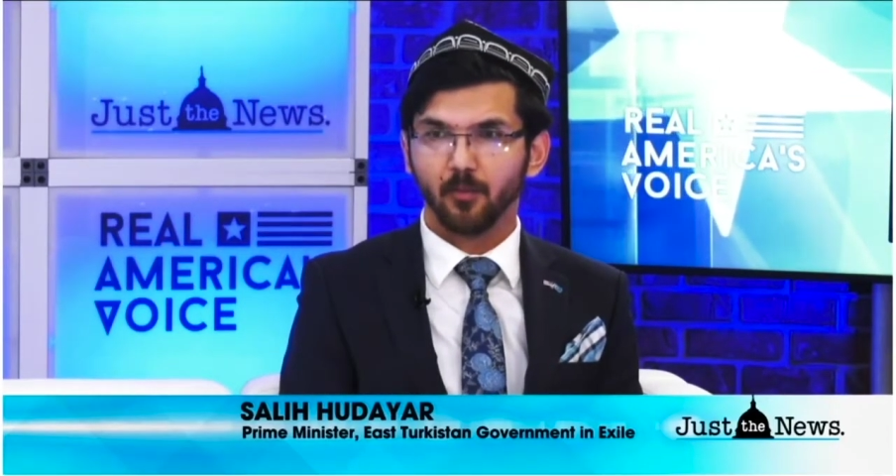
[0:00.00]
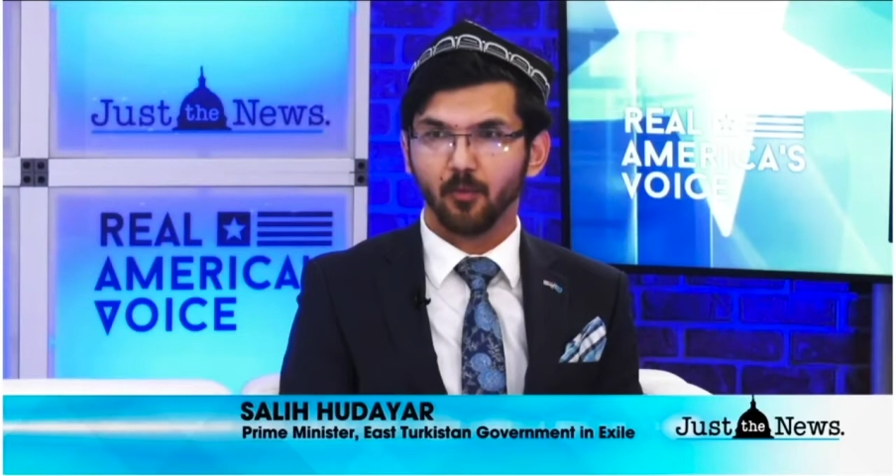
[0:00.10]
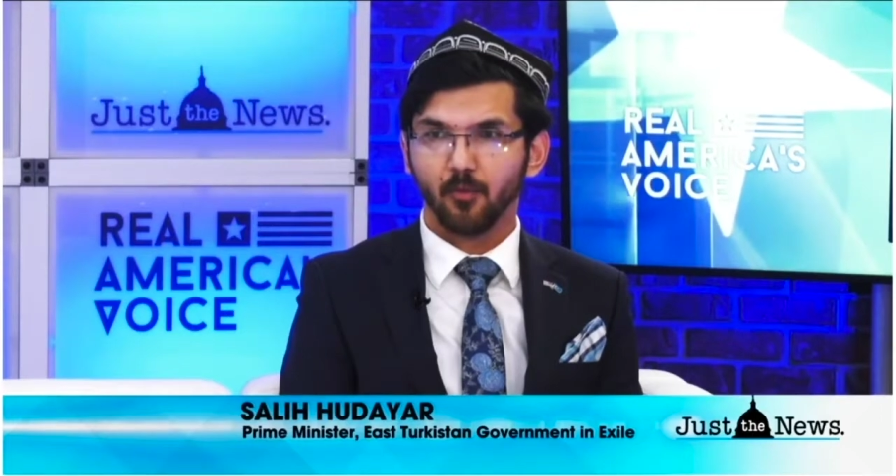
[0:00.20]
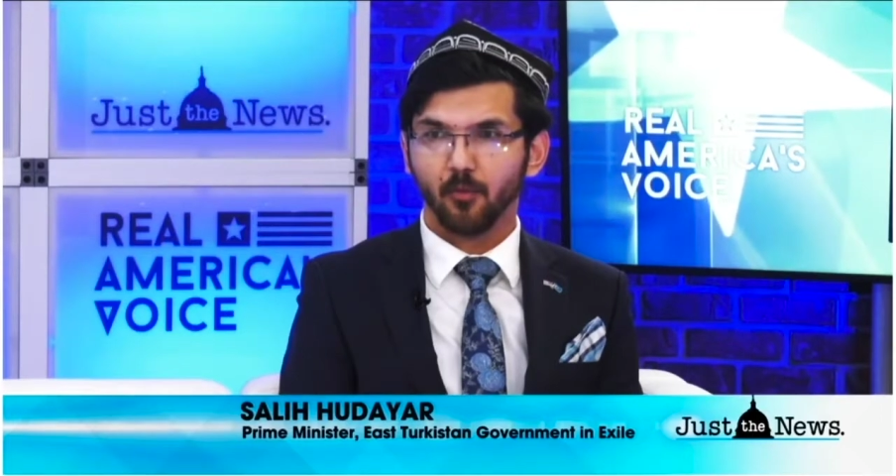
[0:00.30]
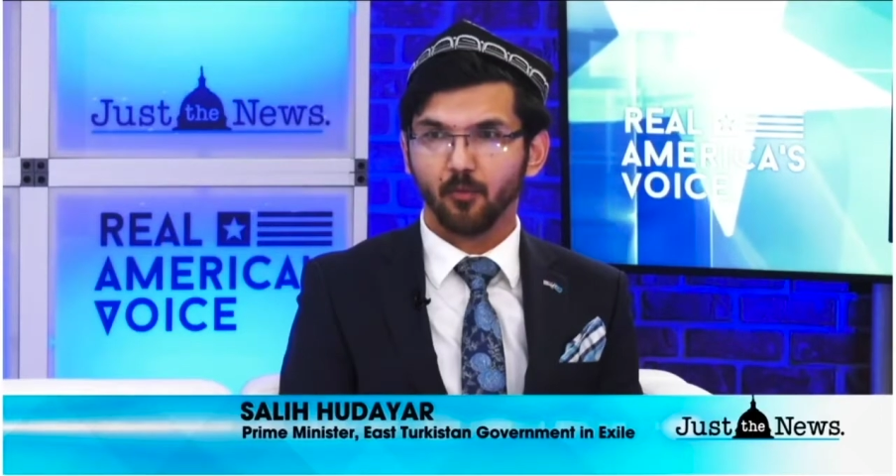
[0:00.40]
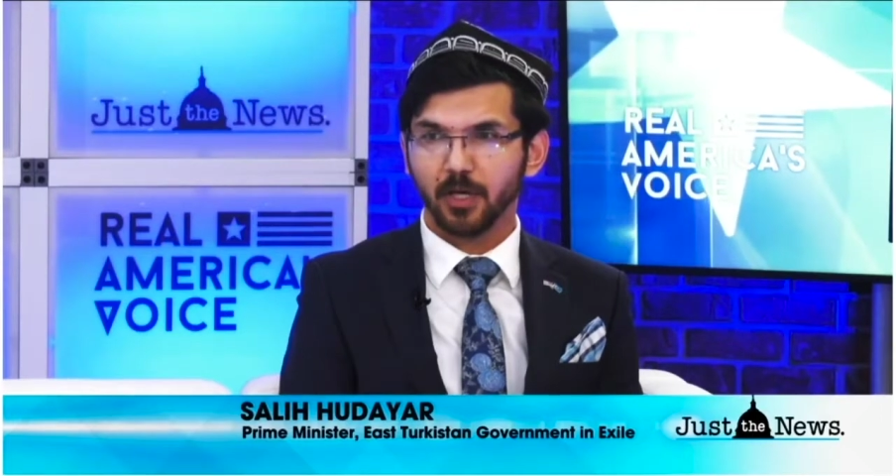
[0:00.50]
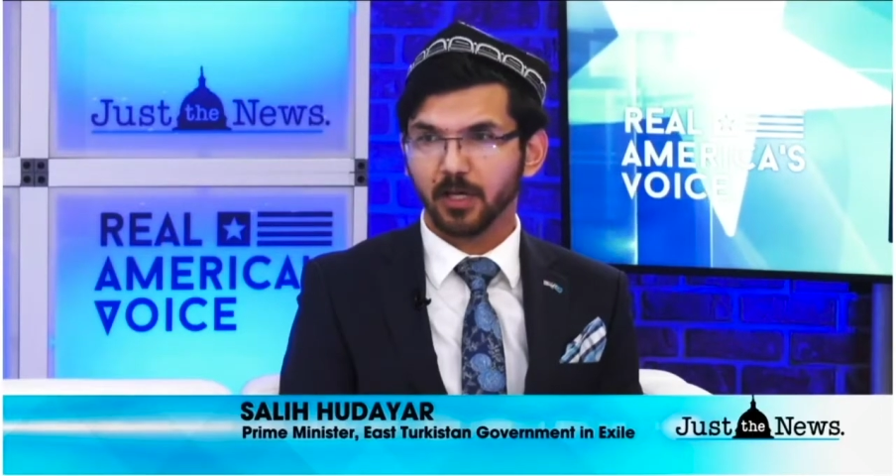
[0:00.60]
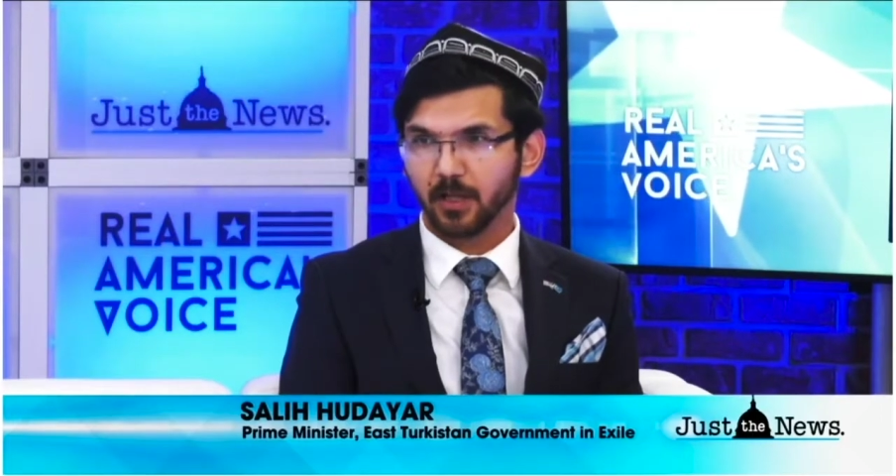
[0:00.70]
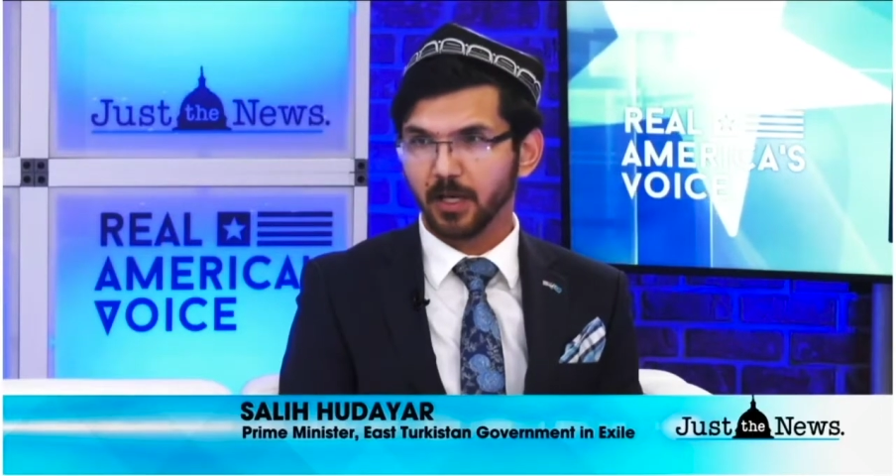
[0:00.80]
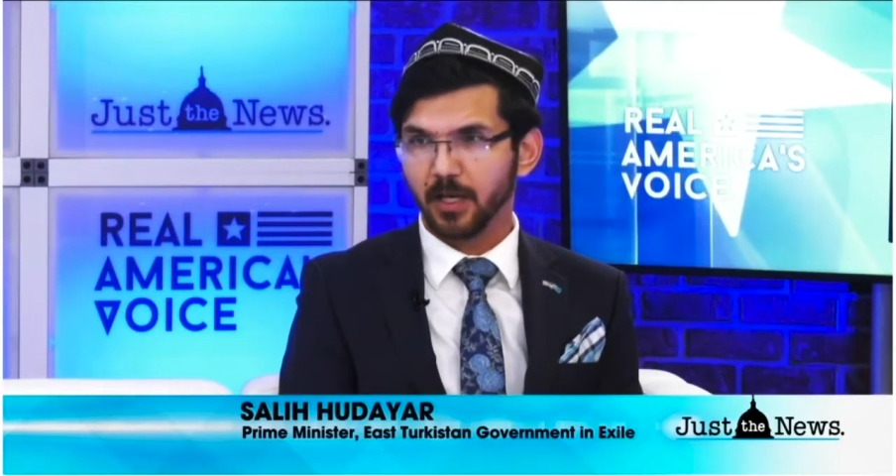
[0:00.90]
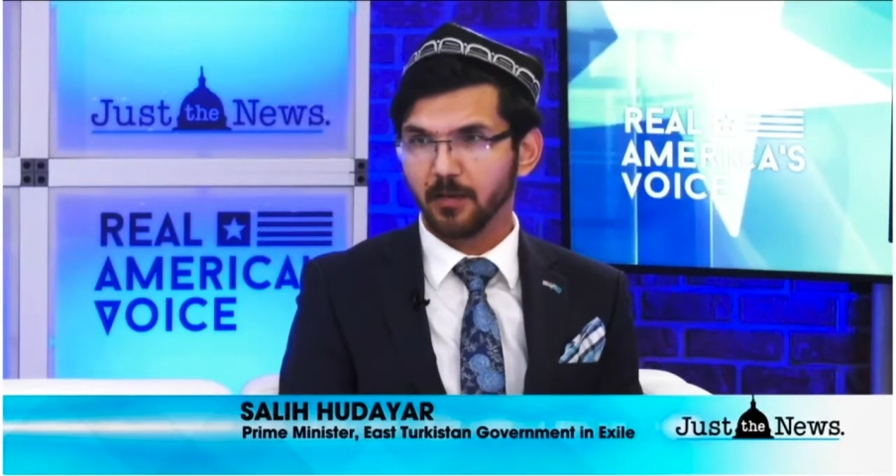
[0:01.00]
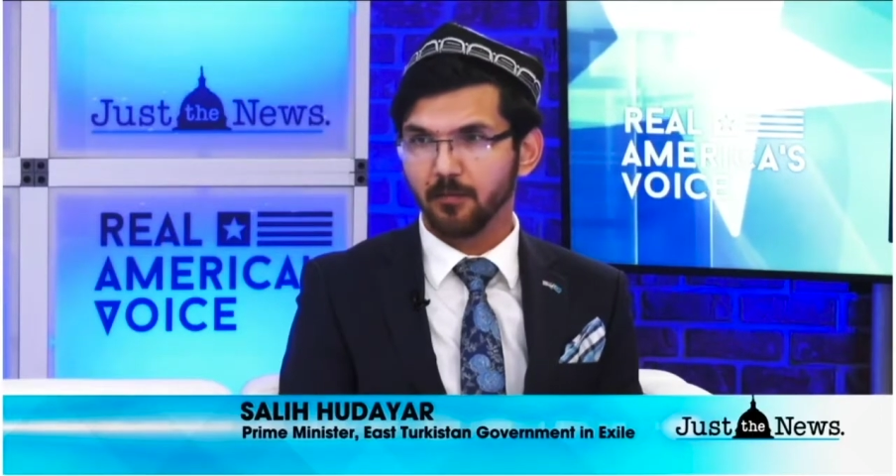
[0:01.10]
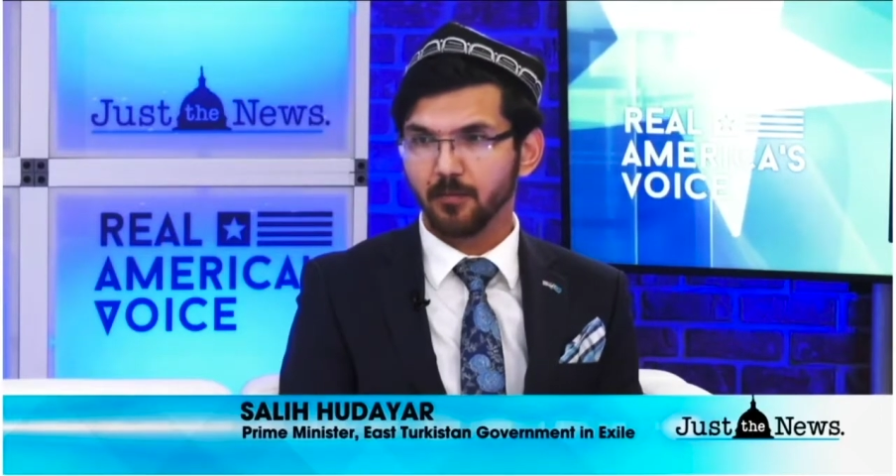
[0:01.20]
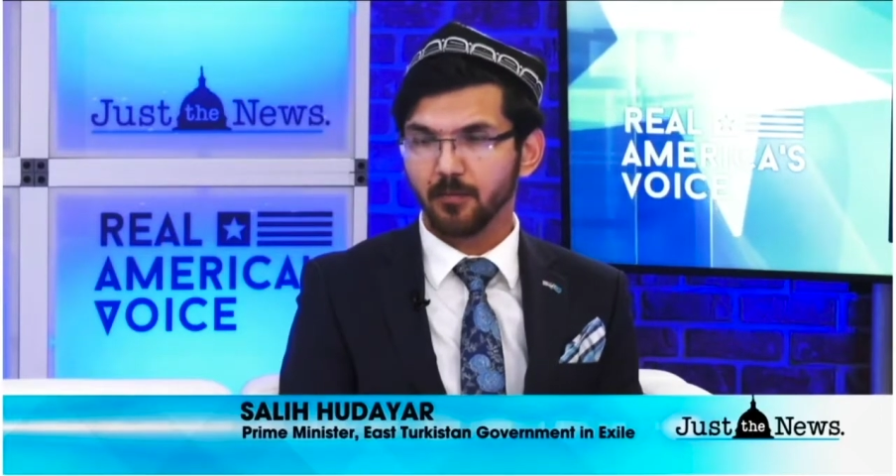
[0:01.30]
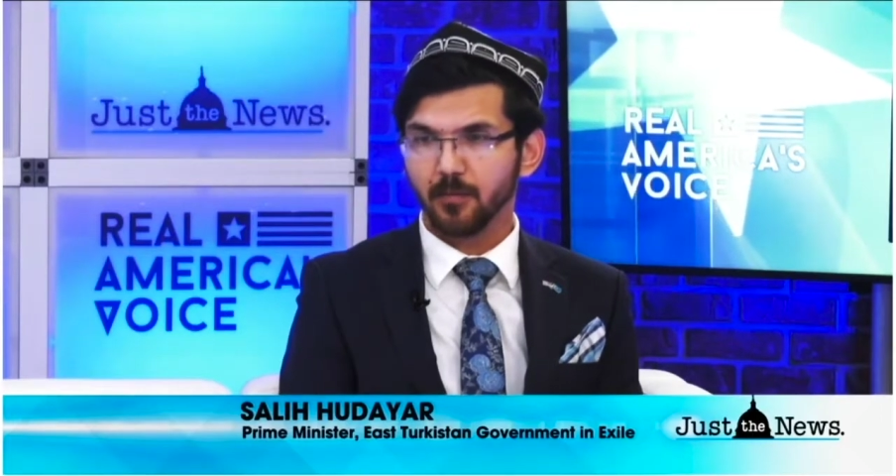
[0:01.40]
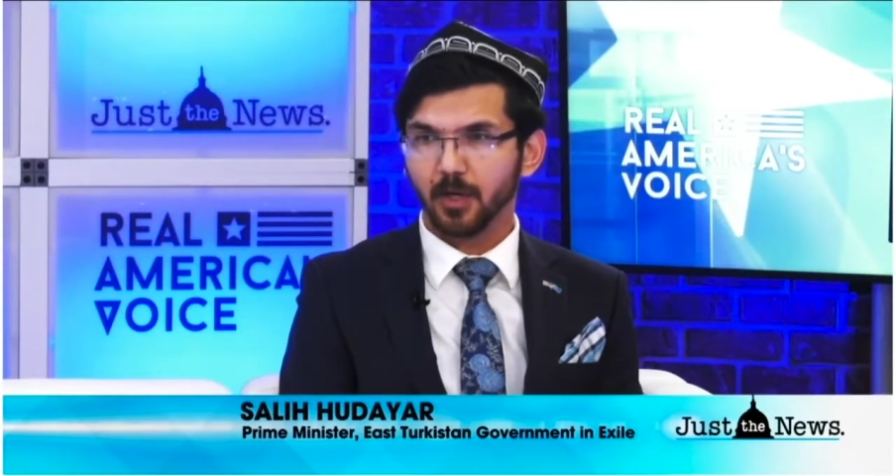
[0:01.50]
We claim